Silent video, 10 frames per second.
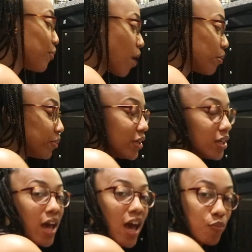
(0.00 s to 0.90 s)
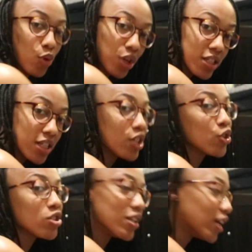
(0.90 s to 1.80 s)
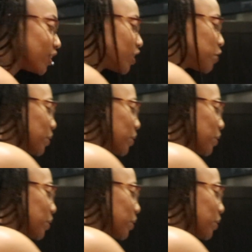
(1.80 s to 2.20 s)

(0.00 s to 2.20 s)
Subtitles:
probably have more containers than I need,